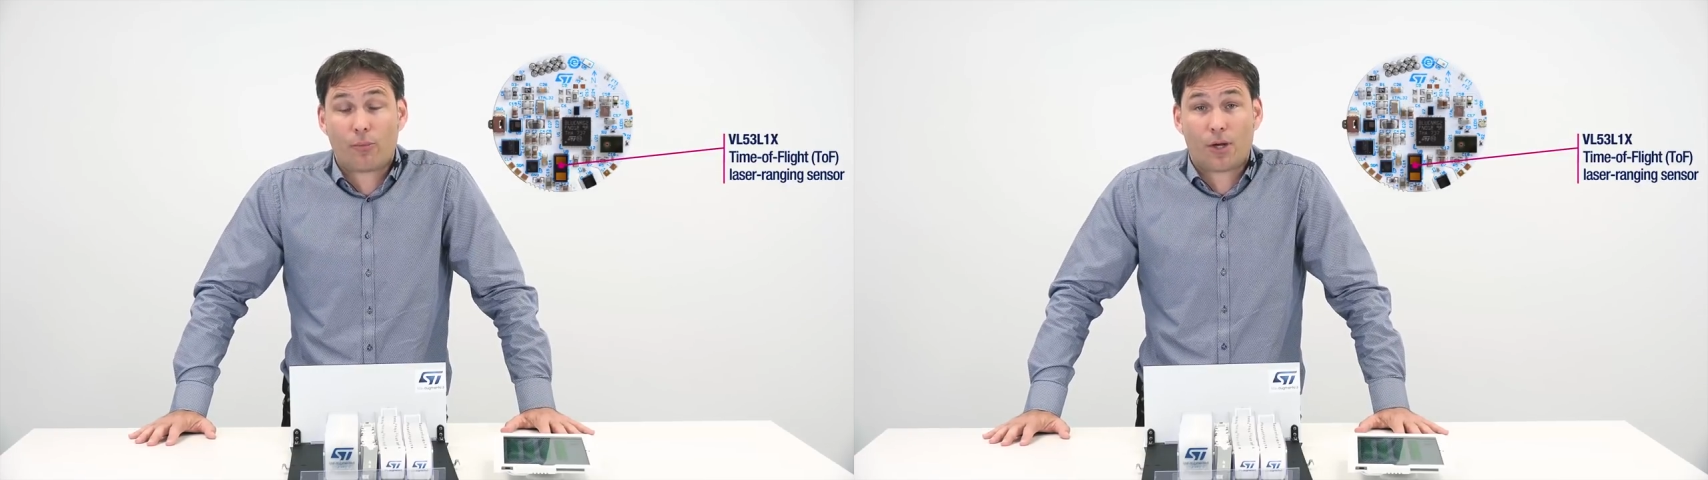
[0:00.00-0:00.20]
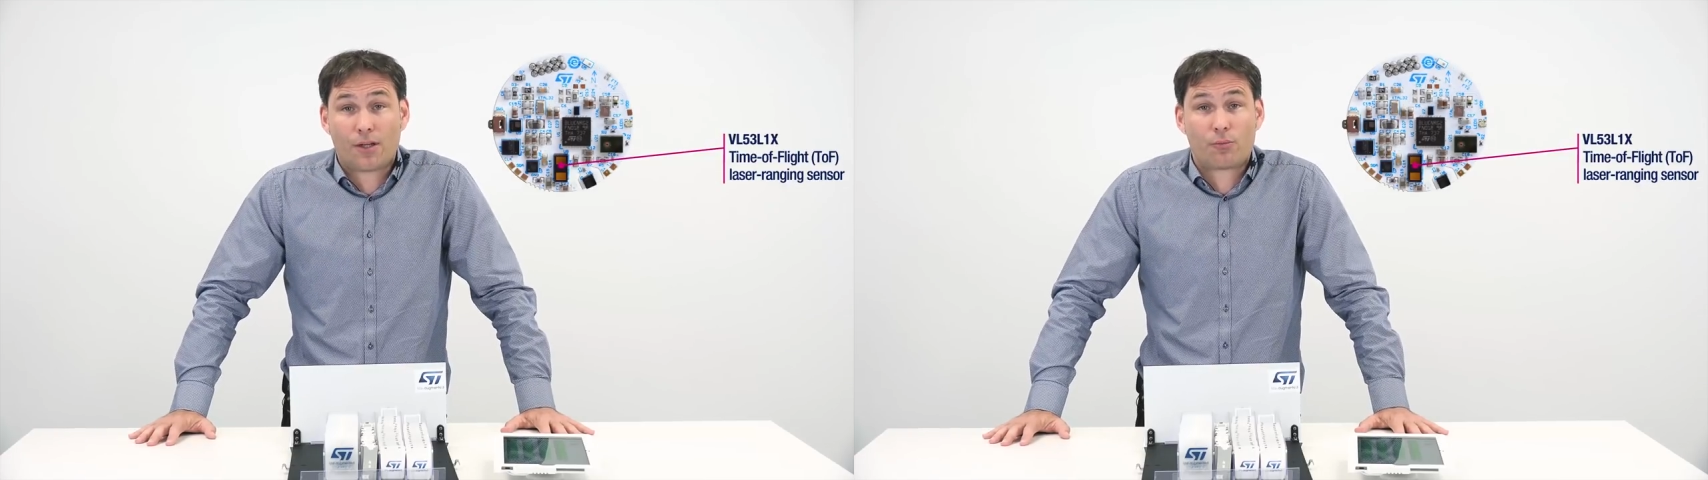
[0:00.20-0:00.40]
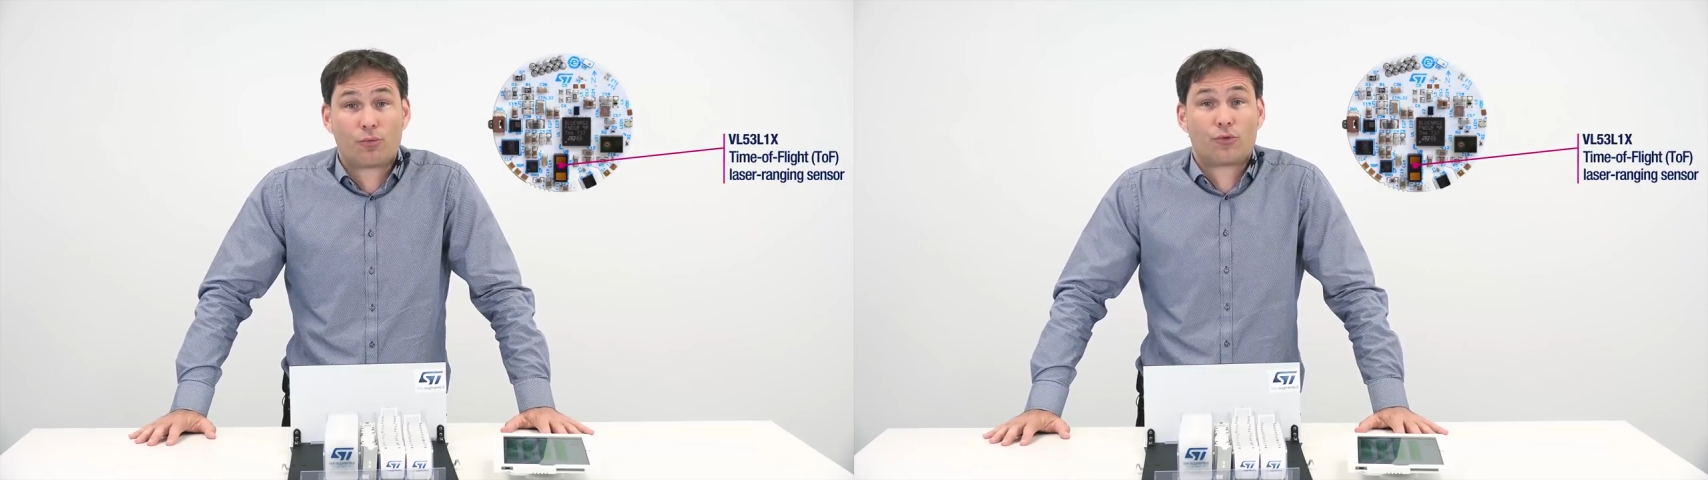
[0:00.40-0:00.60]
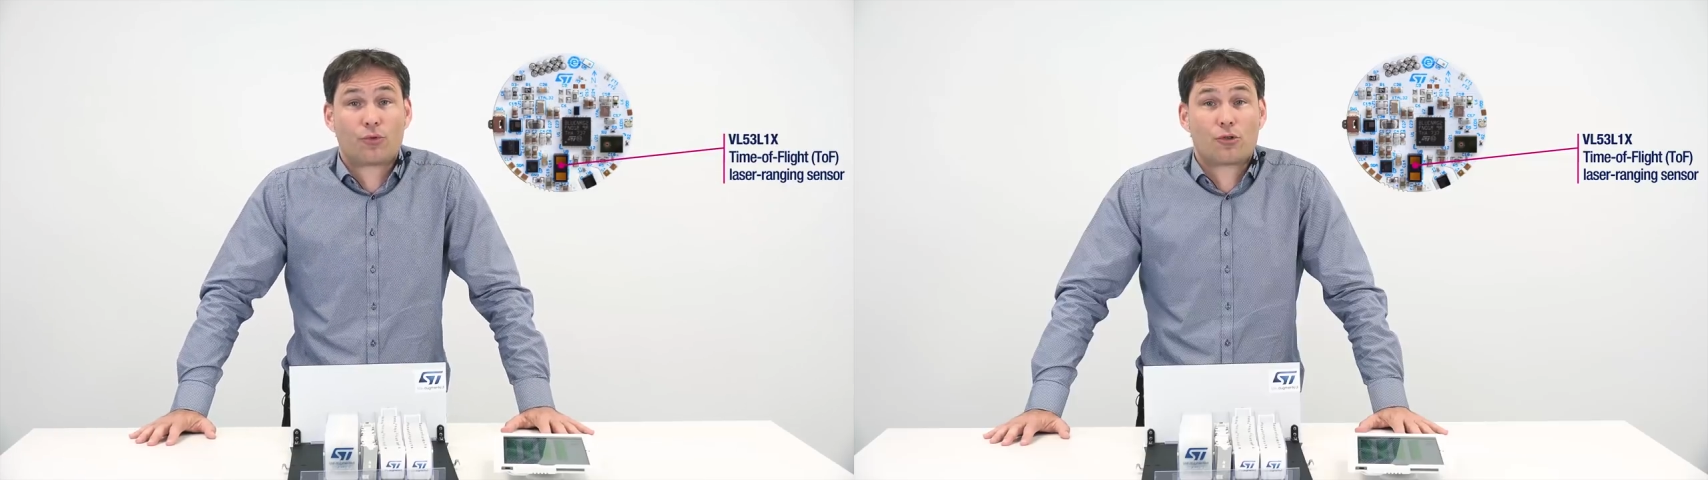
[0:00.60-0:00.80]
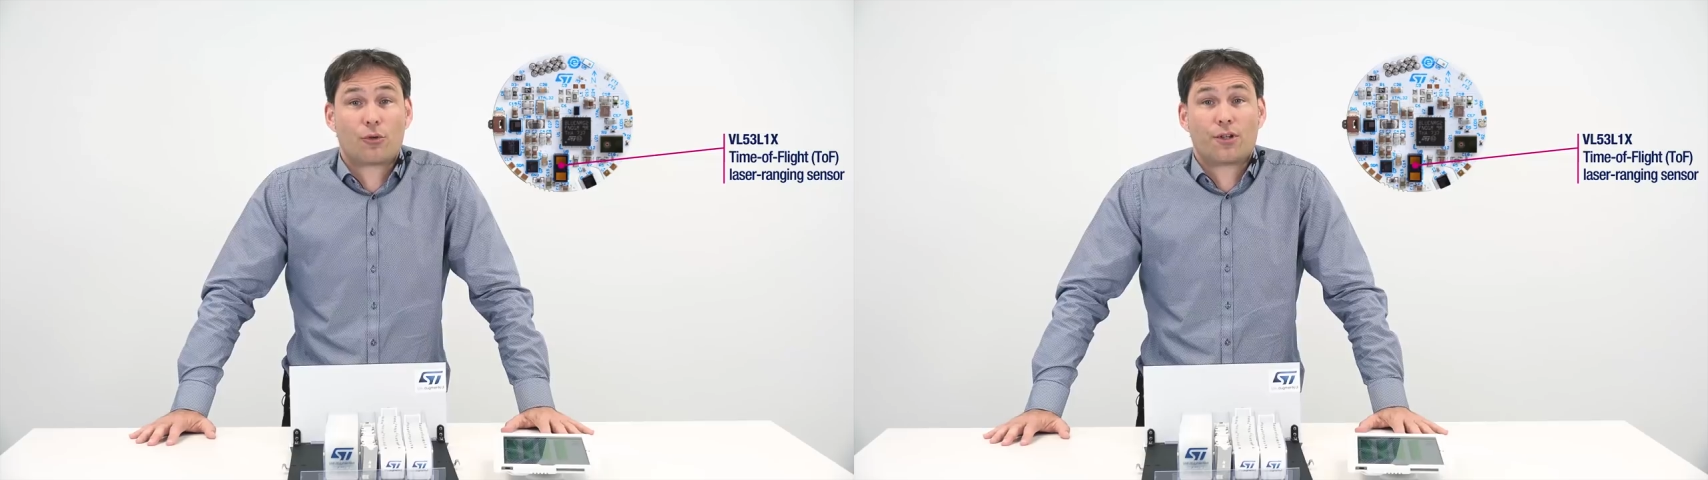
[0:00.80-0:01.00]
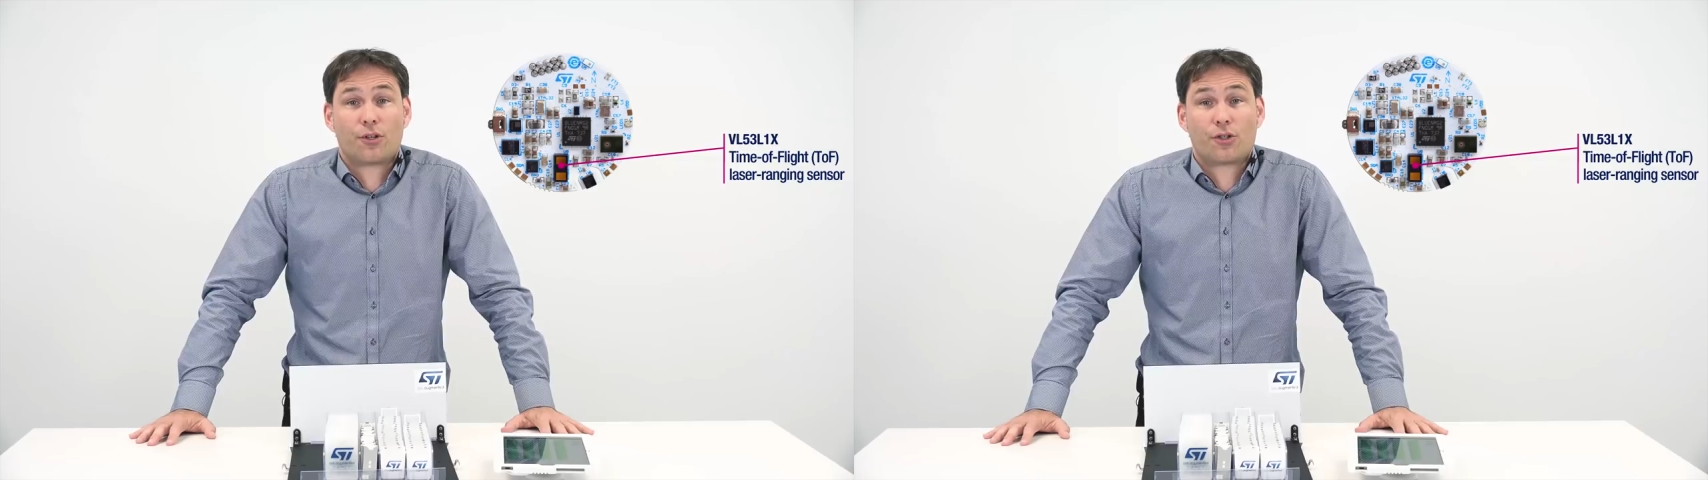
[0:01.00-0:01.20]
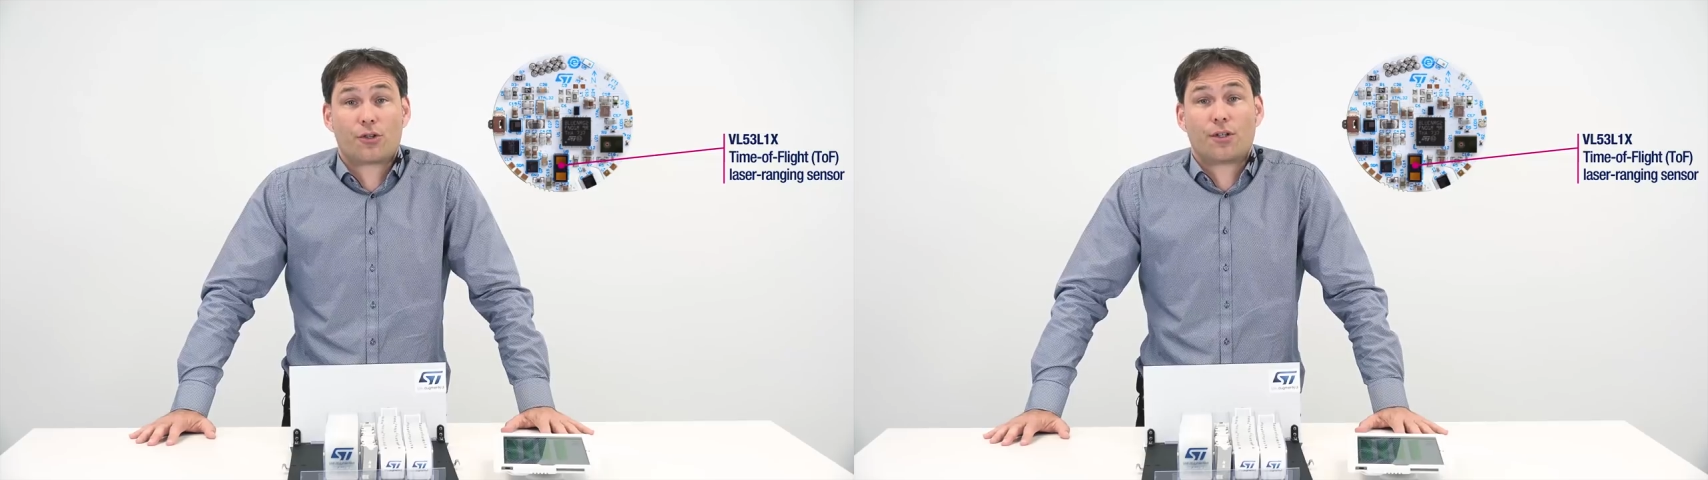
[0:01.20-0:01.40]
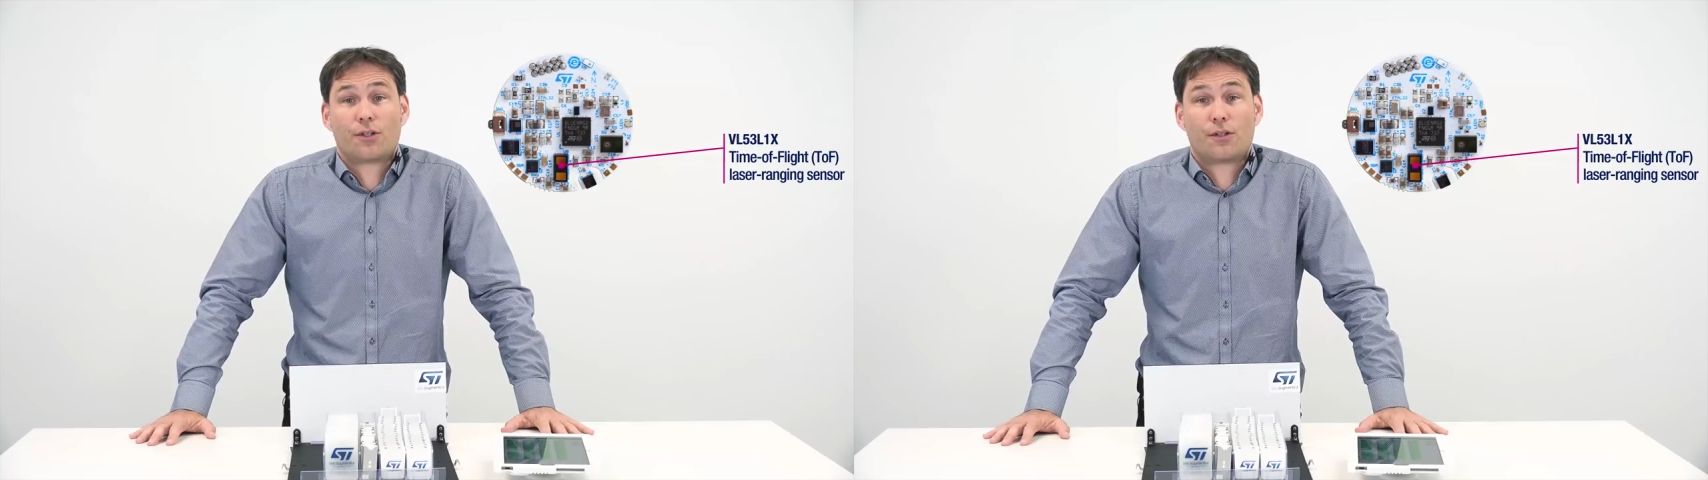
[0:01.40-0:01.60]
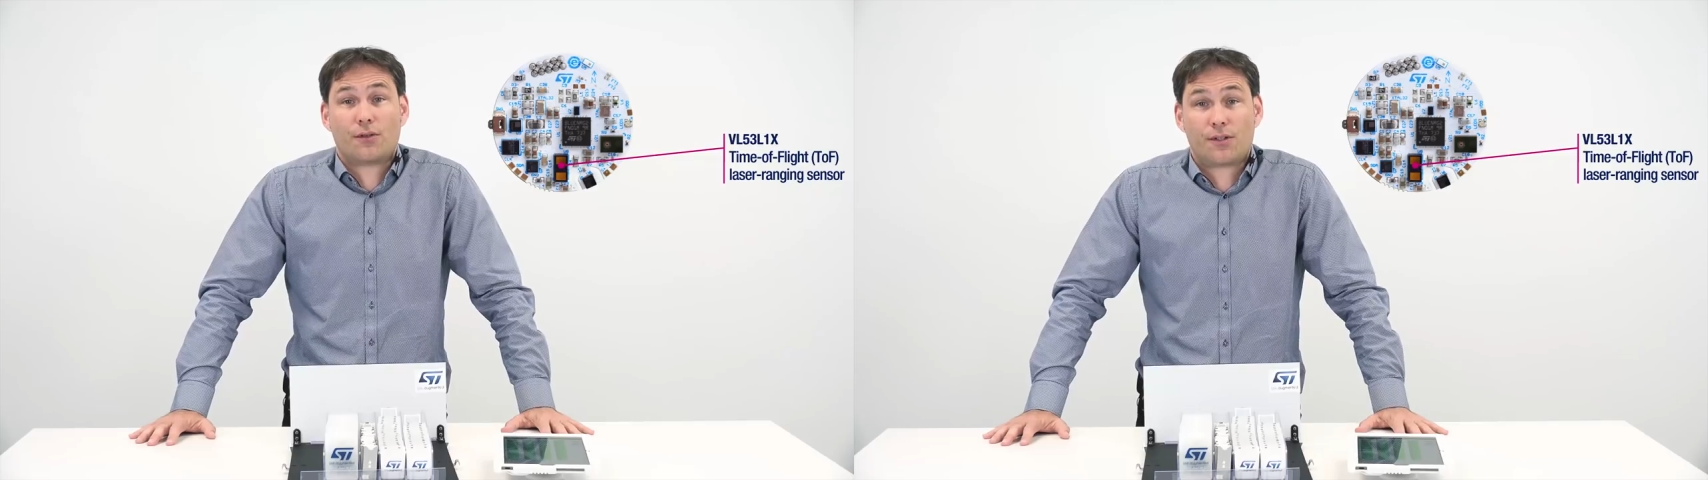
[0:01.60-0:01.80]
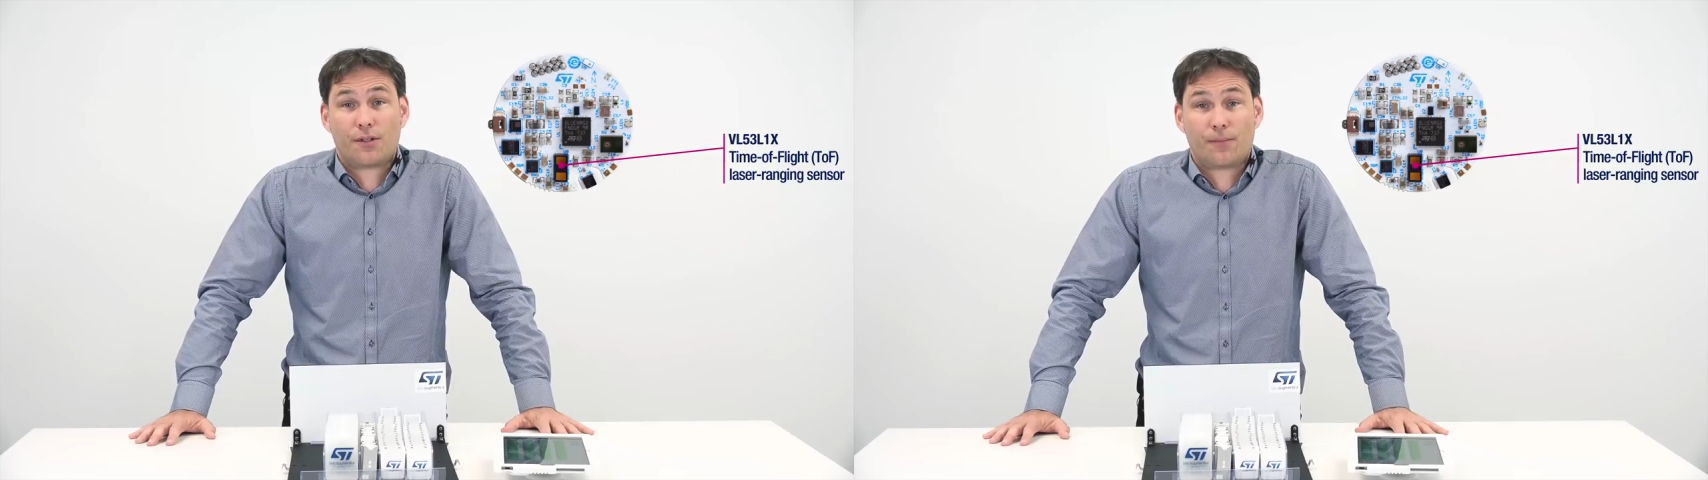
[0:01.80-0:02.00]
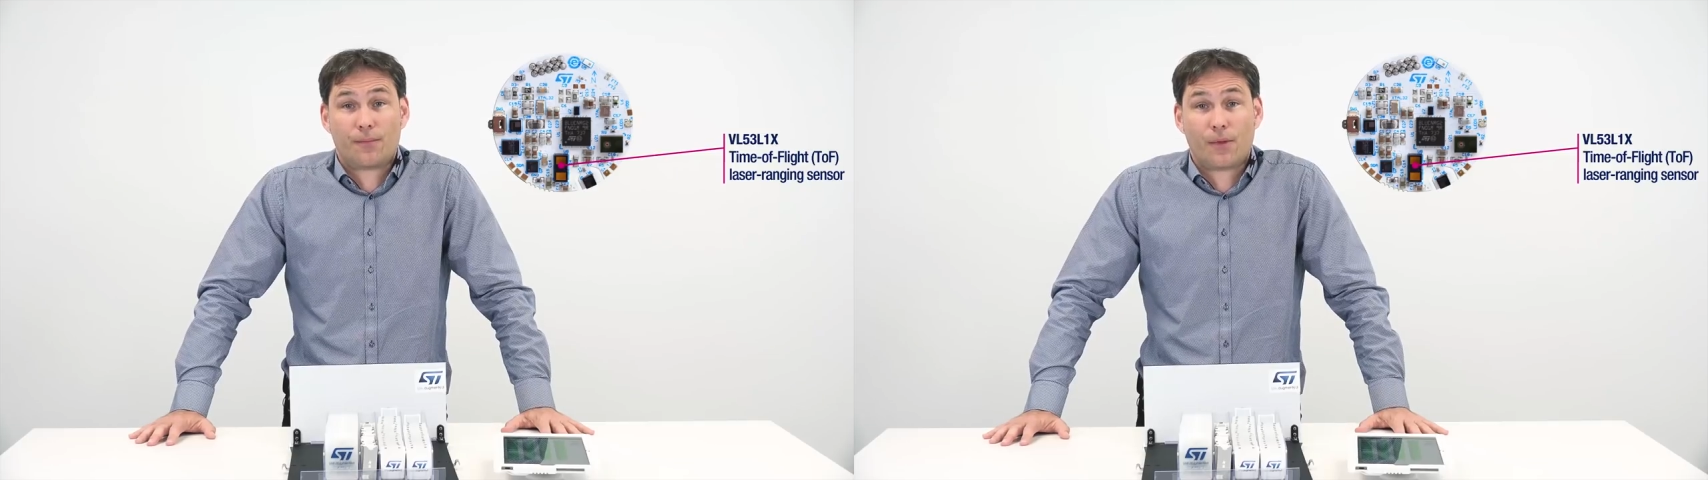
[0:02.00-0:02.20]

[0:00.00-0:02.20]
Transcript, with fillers: plus Bluetooth Low Energy connectivity.